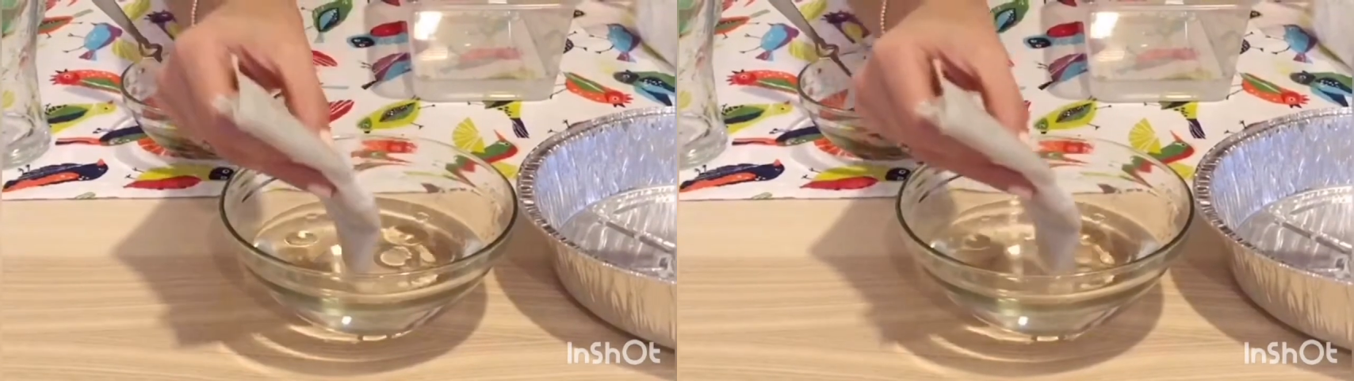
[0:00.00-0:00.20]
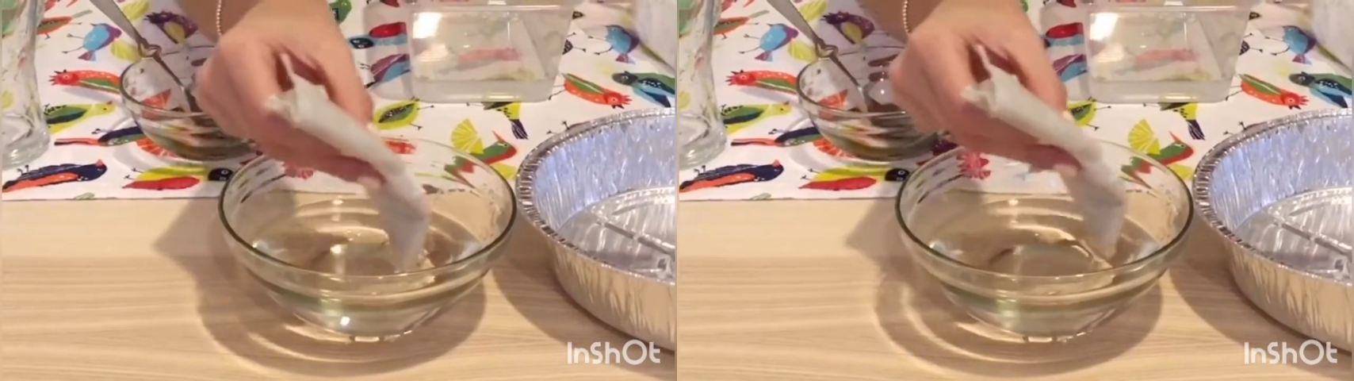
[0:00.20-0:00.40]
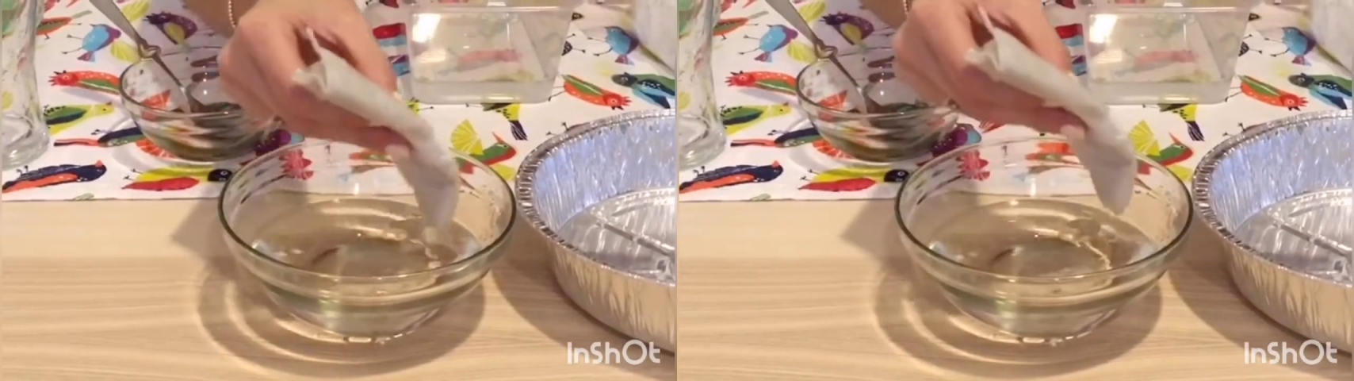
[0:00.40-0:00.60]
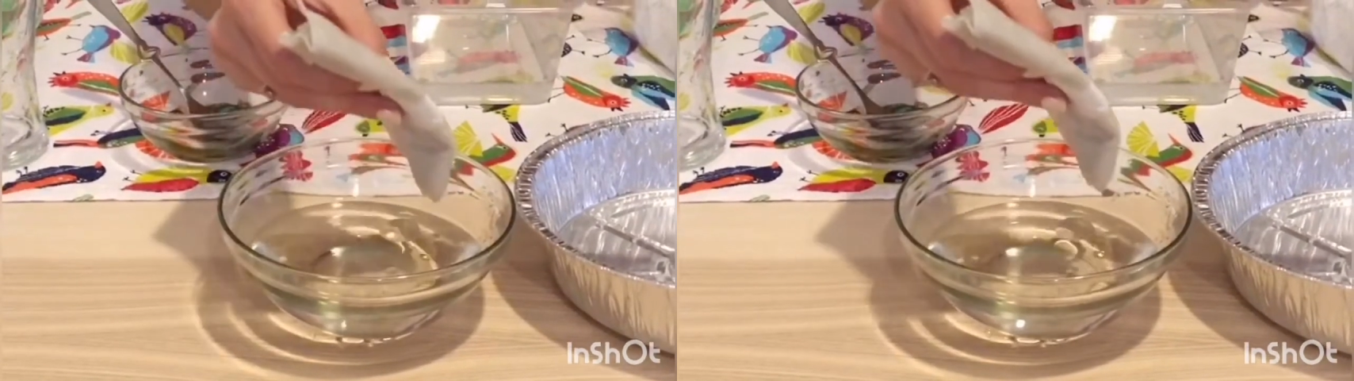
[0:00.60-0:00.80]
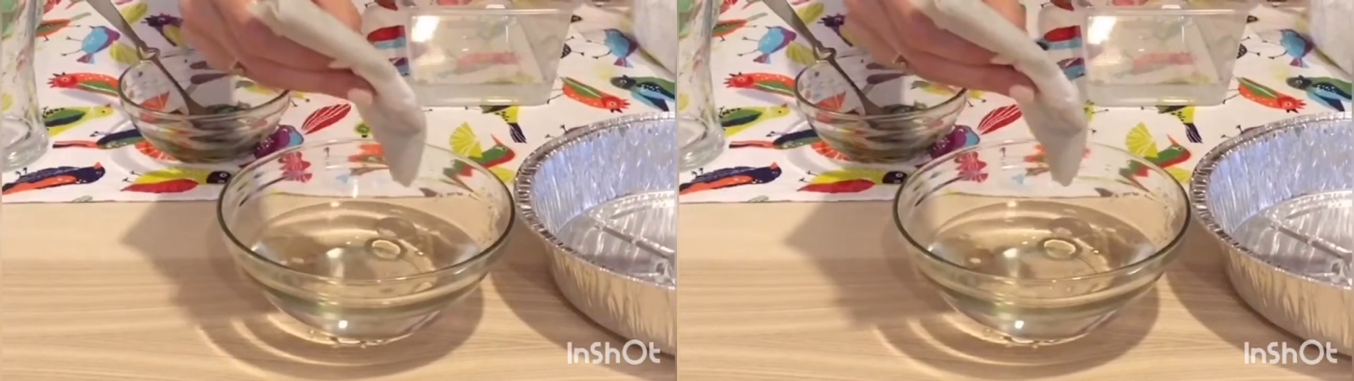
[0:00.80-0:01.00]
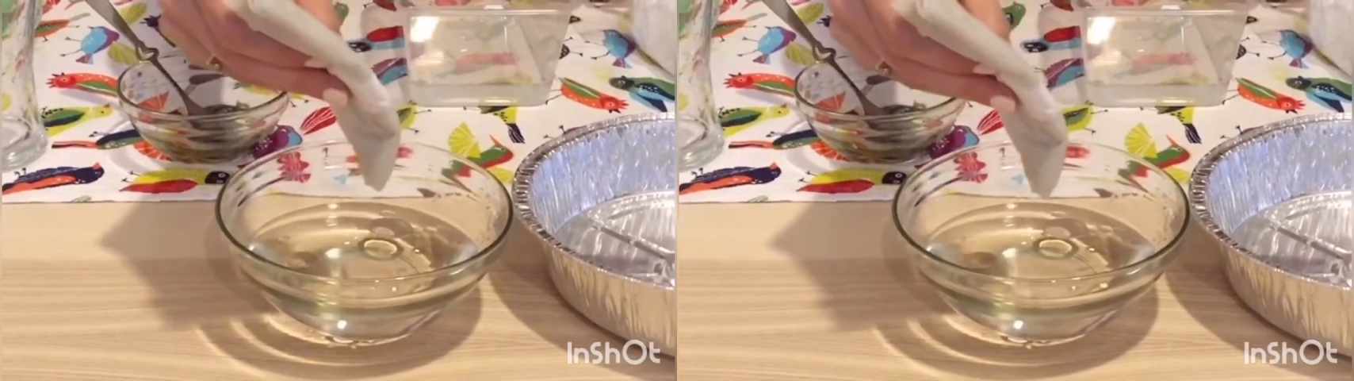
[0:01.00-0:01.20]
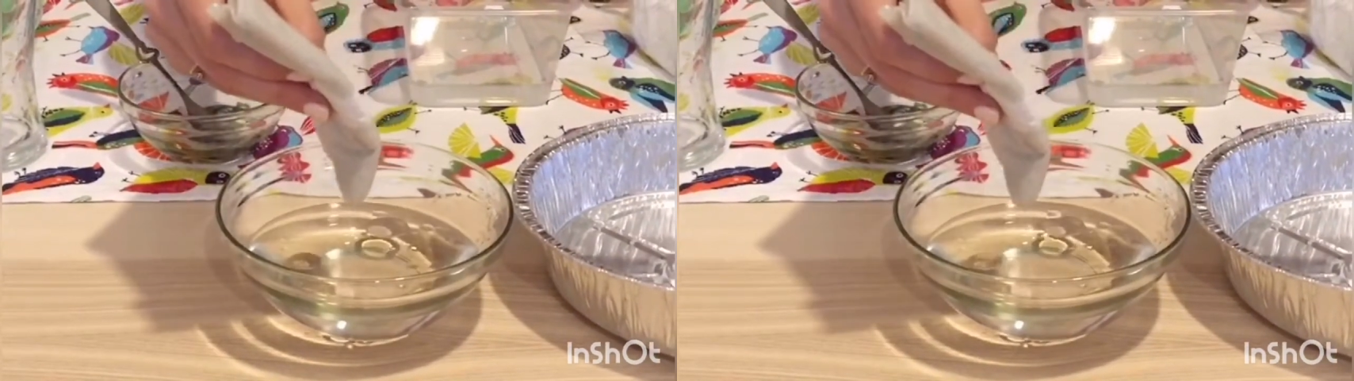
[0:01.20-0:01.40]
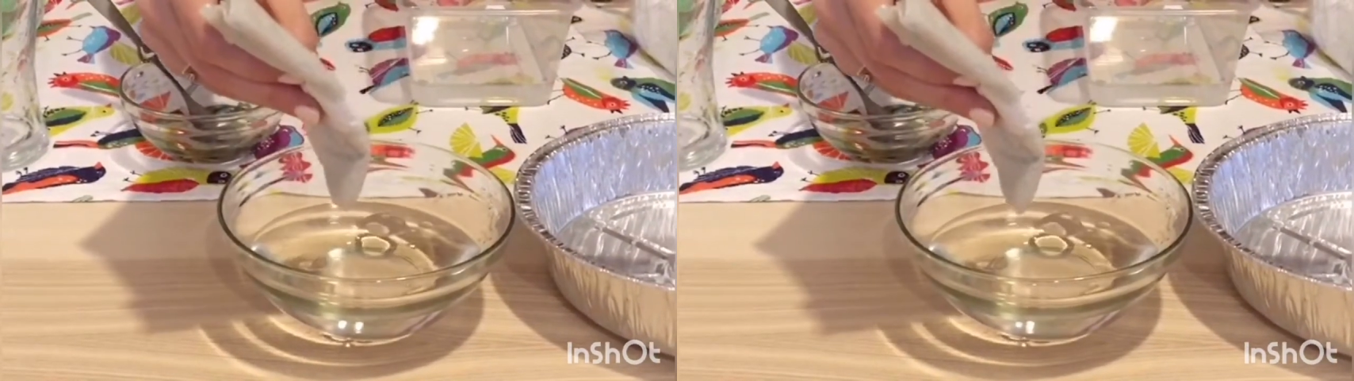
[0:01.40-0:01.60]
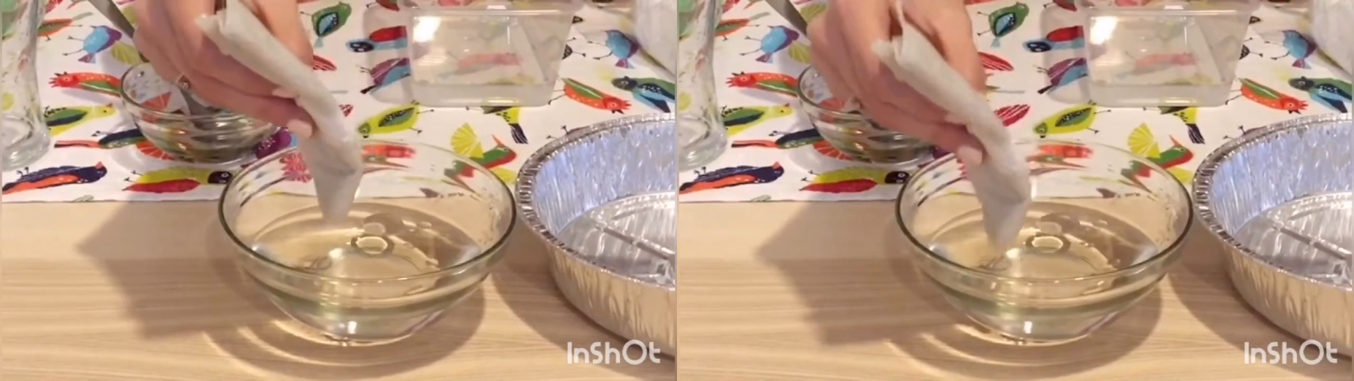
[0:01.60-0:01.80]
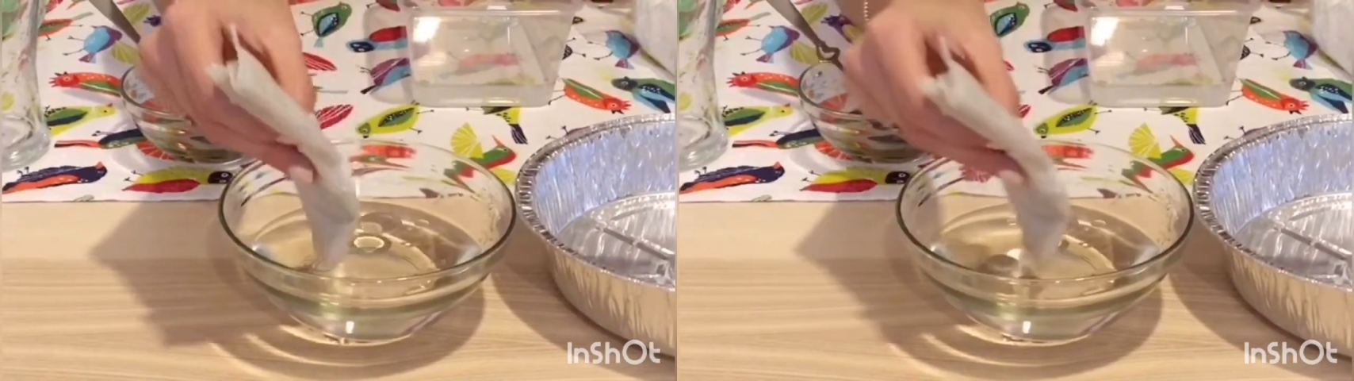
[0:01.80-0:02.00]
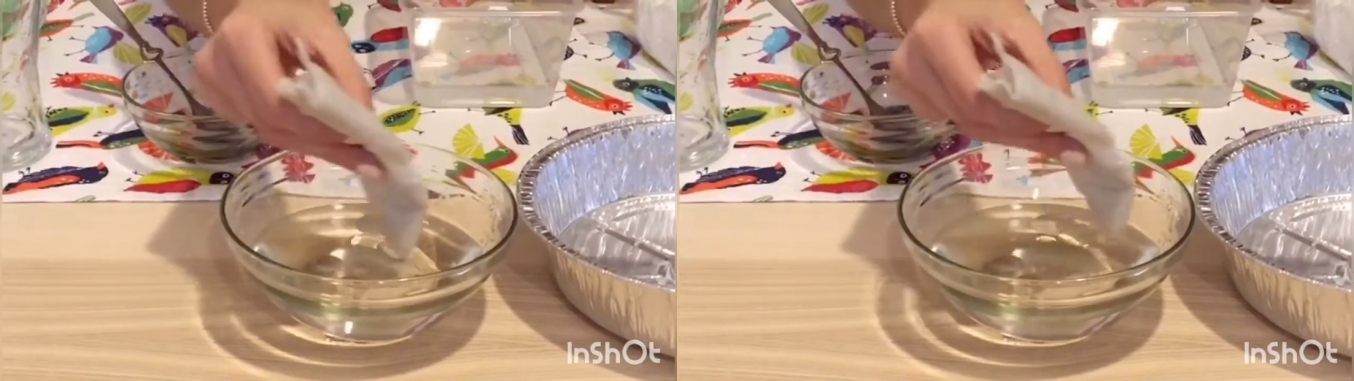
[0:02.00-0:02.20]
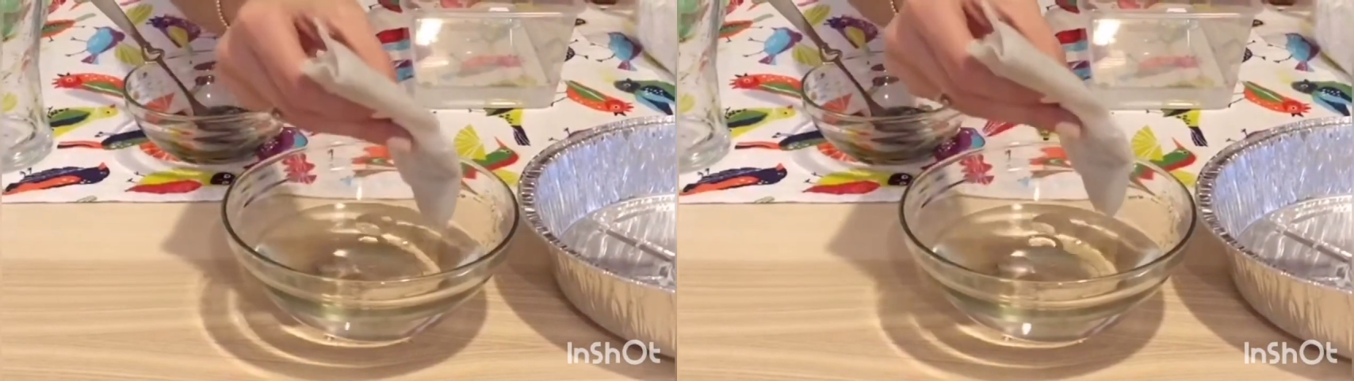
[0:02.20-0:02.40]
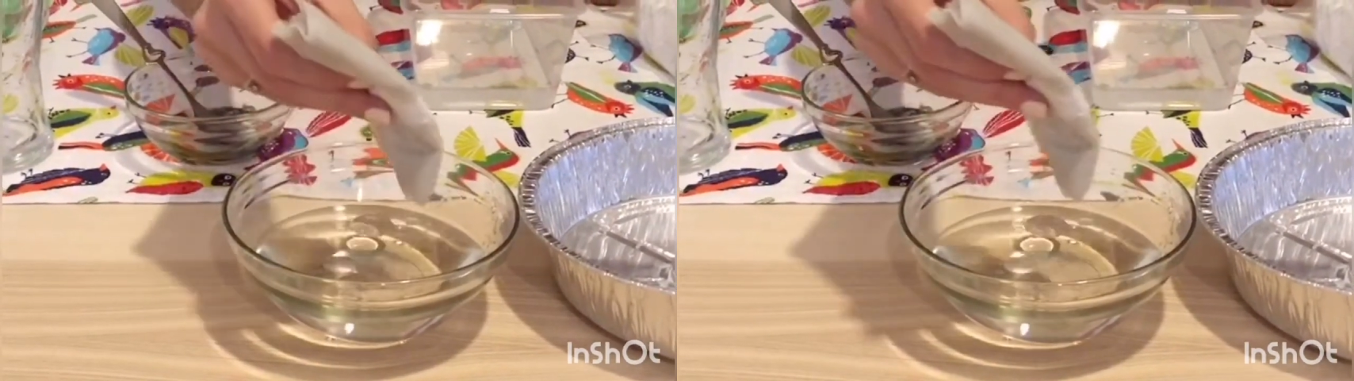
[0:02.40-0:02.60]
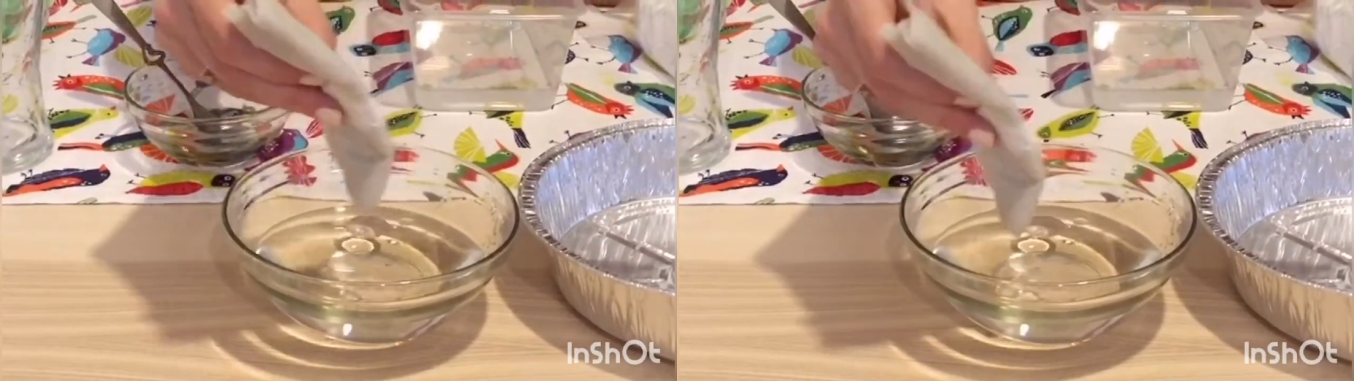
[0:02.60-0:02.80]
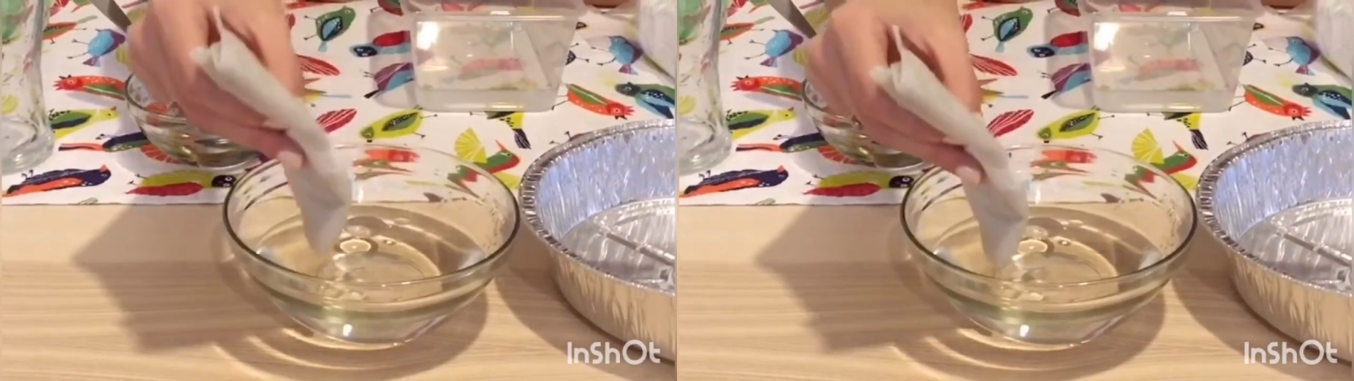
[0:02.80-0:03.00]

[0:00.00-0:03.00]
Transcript: No face is visible, so there are no lips to read.